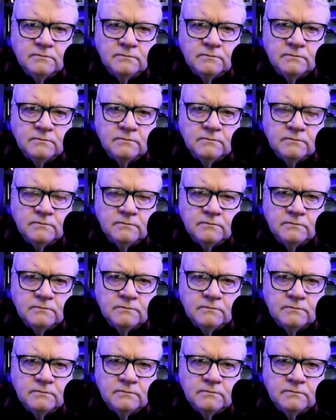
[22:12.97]

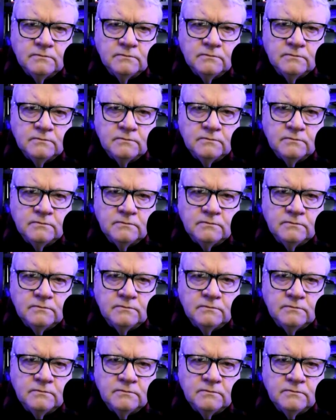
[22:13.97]

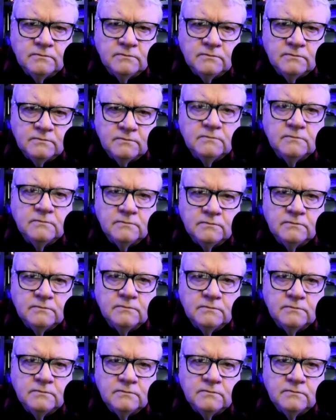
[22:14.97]

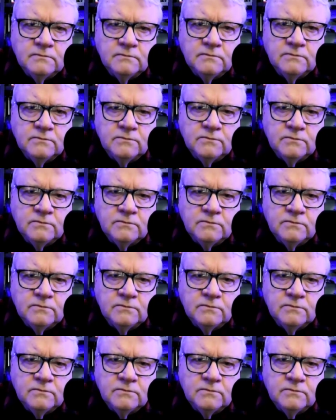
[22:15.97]
No words are spoken by the person on screen.